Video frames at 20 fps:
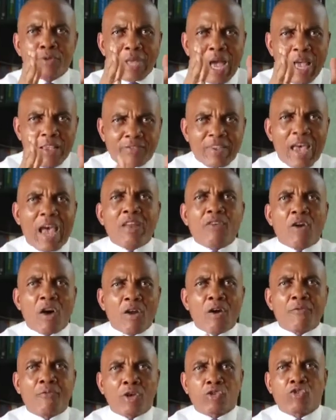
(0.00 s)
aside
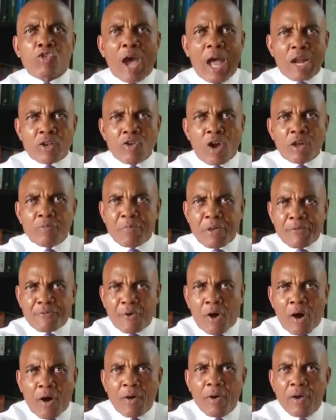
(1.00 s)
all of what you had done
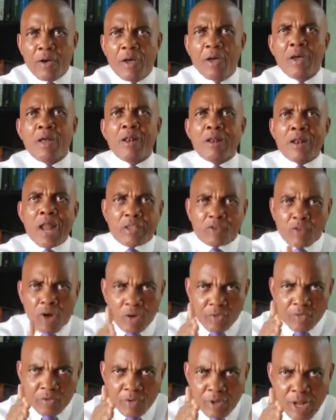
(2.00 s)
before. Let
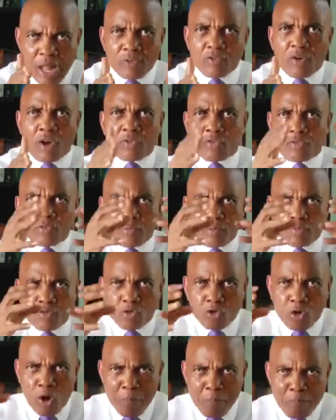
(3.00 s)
us
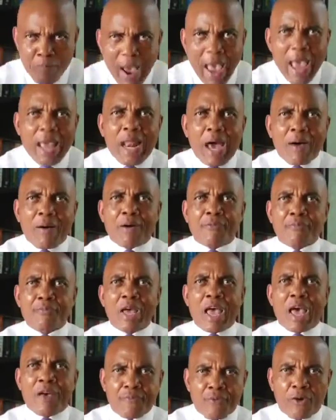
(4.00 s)
combine our
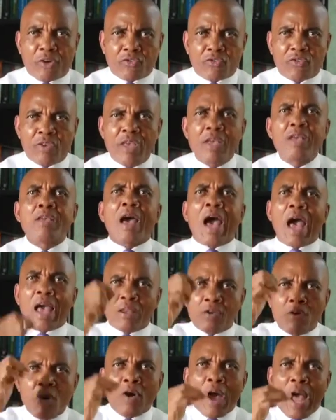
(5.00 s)
efforts
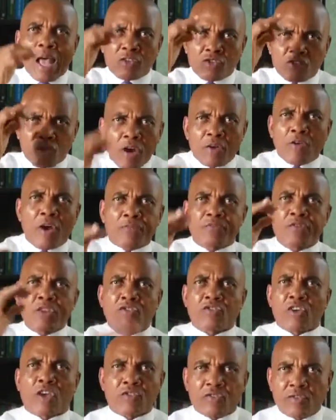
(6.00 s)
and go and turn off the
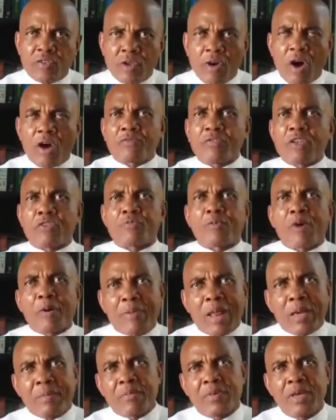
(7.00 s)
source of this
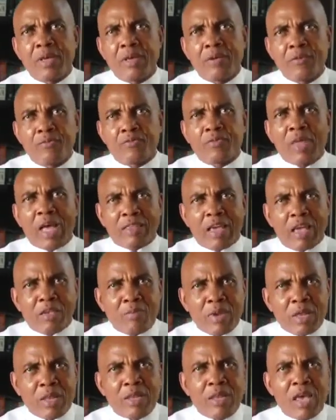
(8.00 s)
problem that has
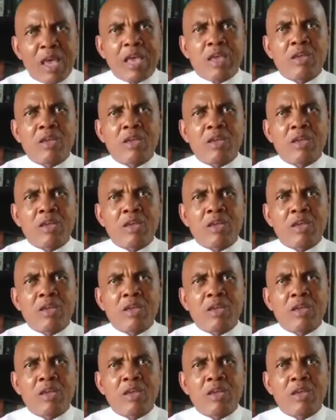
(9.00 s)
been